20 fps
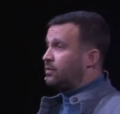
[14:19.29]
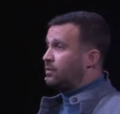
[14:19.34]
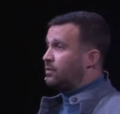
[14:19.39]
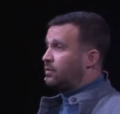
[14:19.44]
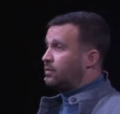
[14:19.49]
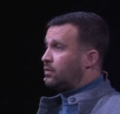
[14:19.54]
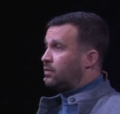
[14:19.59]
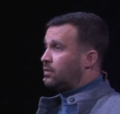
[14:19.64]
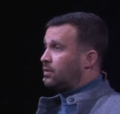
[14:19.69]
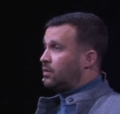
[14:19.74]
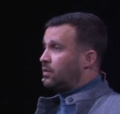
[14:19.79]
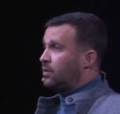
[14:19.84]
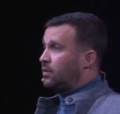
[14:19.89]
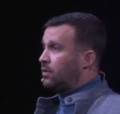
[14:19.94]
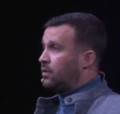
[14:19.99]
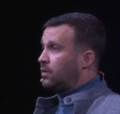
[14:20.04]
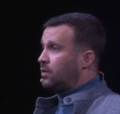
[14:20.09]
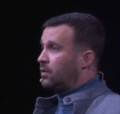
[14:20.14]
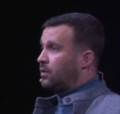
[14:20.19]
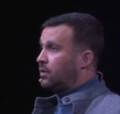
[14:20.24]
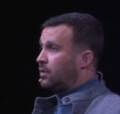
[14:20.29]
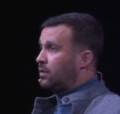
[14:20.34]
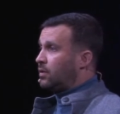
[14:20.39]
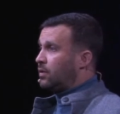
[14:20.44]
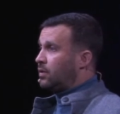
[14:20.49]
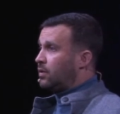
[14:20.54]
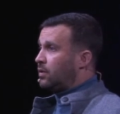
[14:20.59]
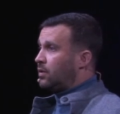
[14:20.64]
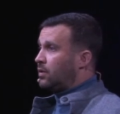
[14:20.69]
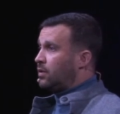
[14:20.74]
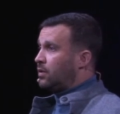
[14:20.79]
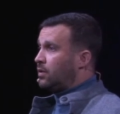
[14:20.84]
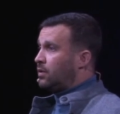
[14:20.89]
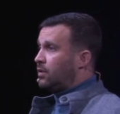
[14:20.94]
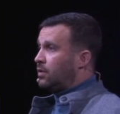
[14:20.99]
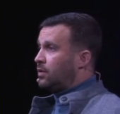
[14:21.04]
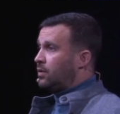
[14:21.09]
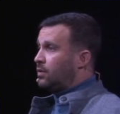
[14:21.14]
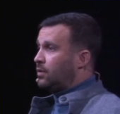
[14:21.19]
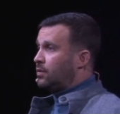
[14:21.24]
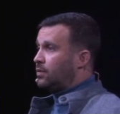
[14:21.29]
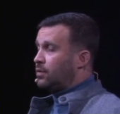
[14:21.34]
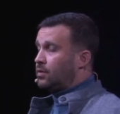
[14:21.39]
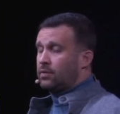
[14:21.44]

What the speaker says: [no speech]